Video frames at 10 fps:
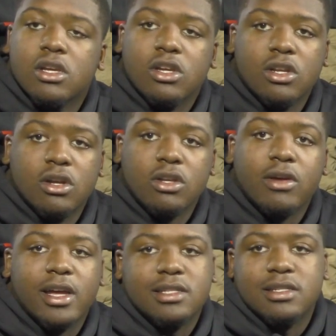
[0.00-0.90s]
You know, you
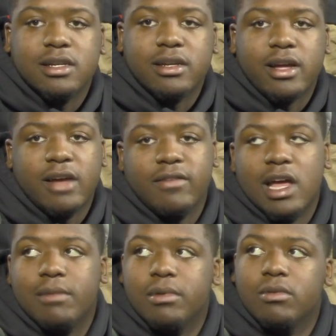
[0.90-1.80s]
hate to have it
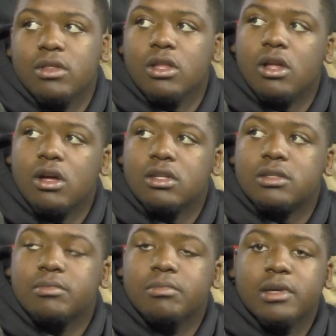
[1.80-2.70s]
happen with a
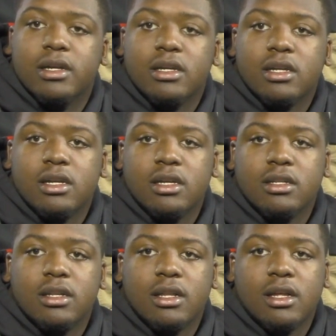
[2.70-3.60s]
loss, but
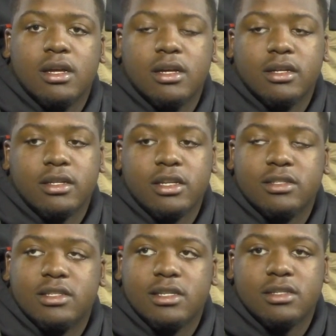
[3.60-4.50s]
uh,
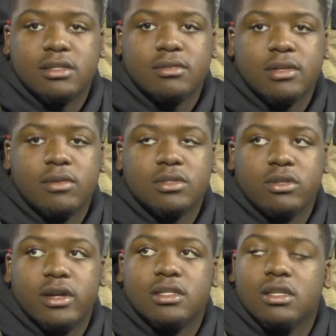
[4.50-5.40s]
it's, it's, it was
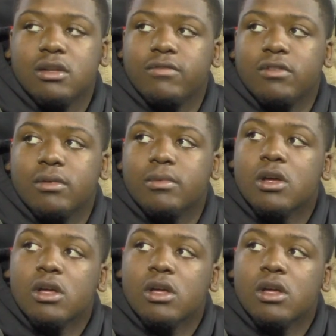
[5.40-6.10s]
great to learn from.